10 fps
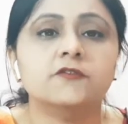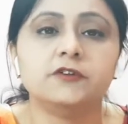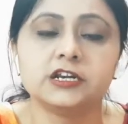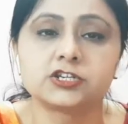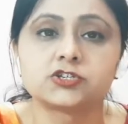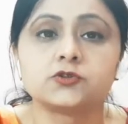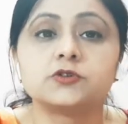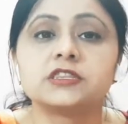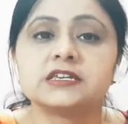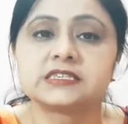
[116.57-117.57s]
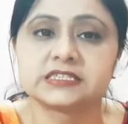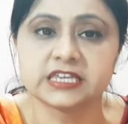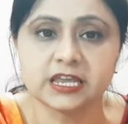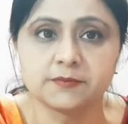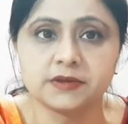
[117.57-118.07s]
will show the
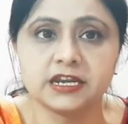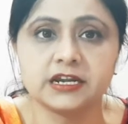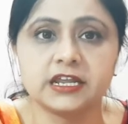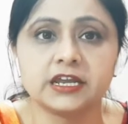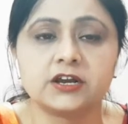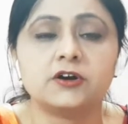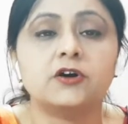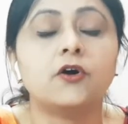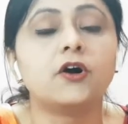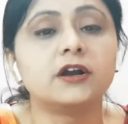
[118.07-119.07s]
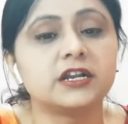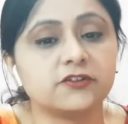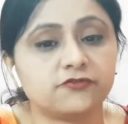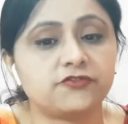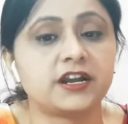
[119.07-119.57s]
same reading or
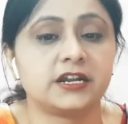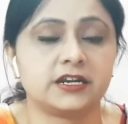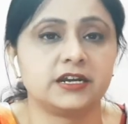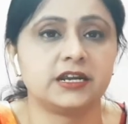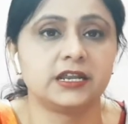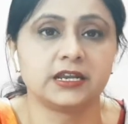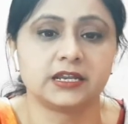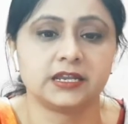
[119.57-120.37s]
different reading.